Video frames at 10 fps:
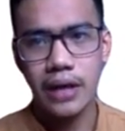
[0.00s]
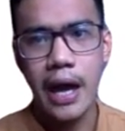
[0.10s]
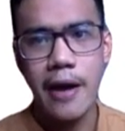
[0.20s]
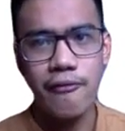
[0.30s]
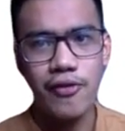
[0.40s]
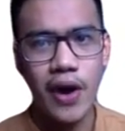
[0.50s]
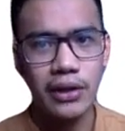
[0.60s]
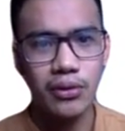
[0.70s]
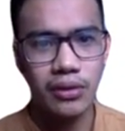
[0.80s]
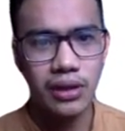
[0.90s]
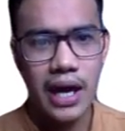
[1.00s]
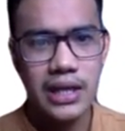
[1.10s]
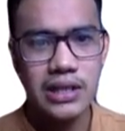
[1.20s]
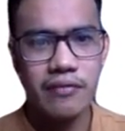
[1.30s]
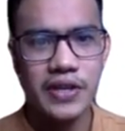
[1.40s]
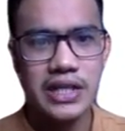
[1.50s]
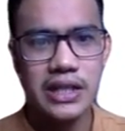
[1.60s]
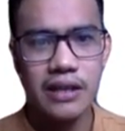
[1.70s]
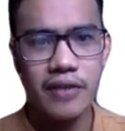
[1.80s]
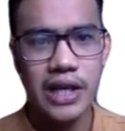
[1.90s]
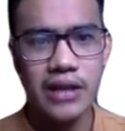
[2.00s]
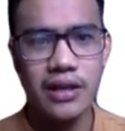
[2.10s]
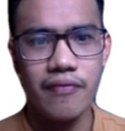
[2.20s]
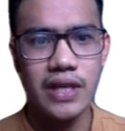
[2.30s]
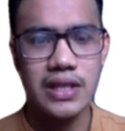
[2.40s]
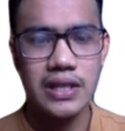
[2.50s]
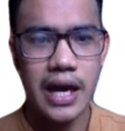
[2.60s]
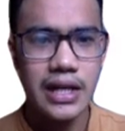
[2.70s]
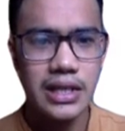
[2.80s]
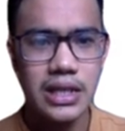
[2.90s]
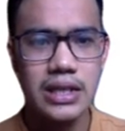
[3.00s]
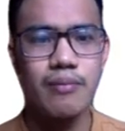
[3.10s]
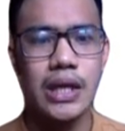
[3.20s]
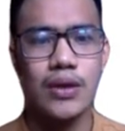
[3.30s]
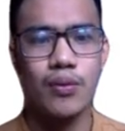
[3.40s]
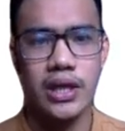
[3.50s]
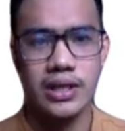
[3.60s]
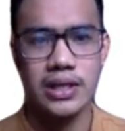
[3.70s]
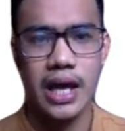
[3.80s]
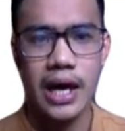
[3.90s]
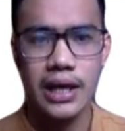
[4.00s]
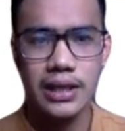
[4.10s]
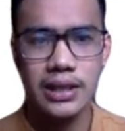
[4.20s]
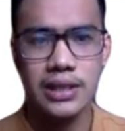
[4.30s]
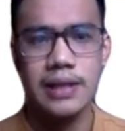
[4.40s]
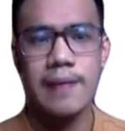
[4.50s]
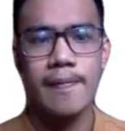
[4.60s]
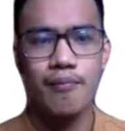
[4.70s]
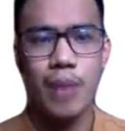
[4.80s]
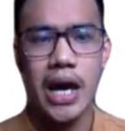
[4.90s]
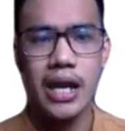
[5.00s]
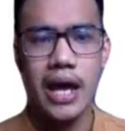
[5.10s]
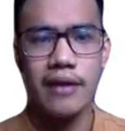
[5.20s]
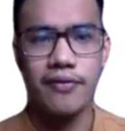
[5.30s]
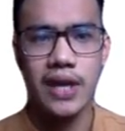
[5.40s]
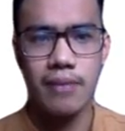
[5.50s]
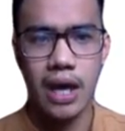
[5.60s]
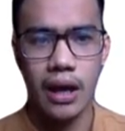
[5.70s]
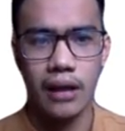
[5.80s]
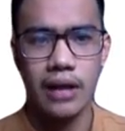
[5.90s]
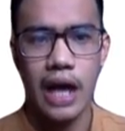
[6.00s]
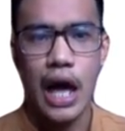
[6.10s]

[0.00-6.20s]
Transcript: Okay, if you are to test for significant differences between sex, male and female,